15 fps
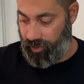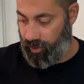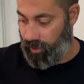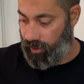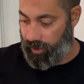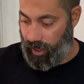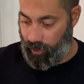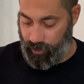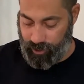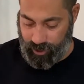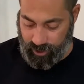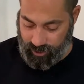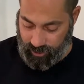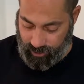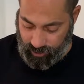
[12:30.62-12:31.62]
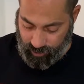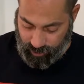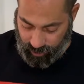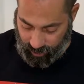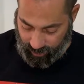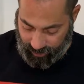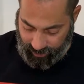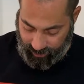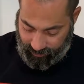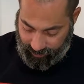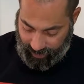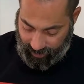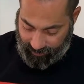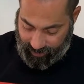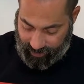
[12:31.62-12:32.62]
That one just, you saw, I didn't even
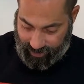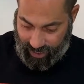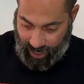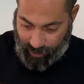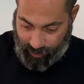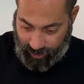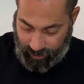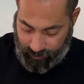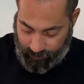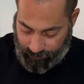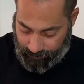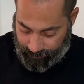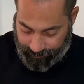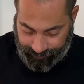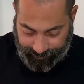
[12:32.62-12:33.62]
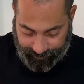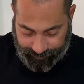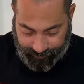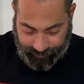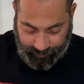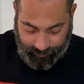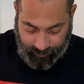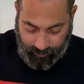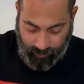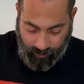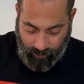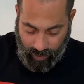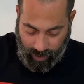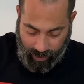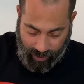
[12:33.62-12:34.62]
have to tap it.
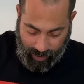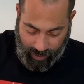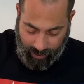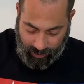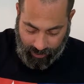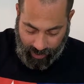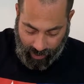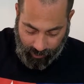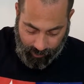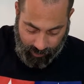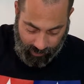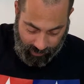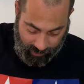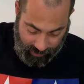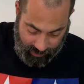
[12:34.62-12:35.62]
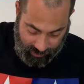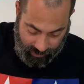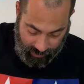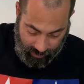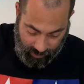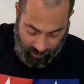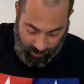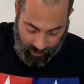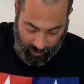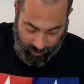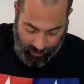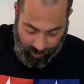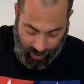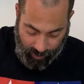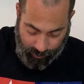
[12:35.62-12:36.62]
And that released
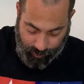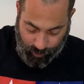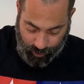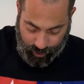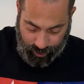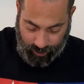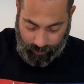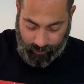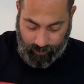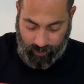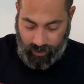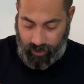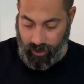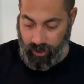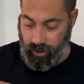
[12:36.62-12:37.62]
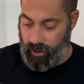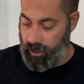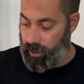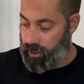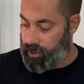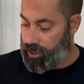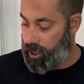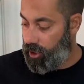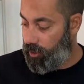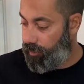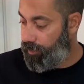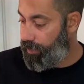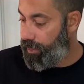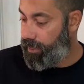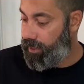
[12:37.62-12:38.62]
that bushing. So
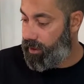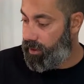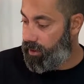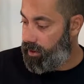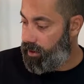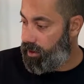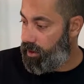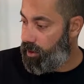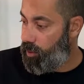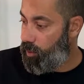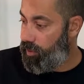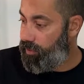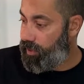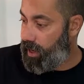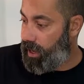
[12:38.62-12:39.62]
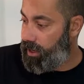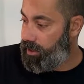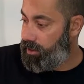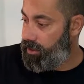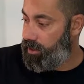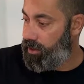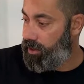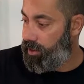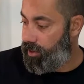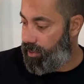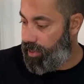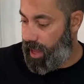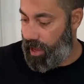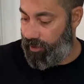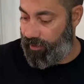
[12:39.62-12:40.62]
we've gotten
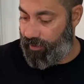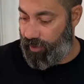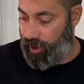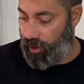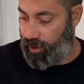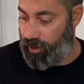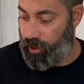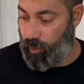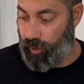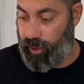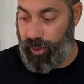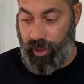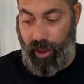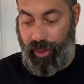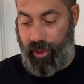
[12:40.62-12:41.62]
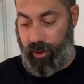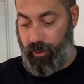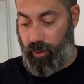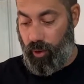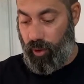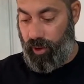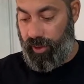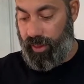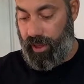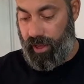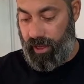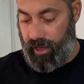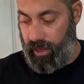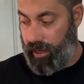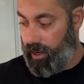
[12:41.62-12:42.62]
that far with nothing more
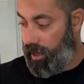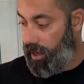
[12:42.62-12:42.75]
than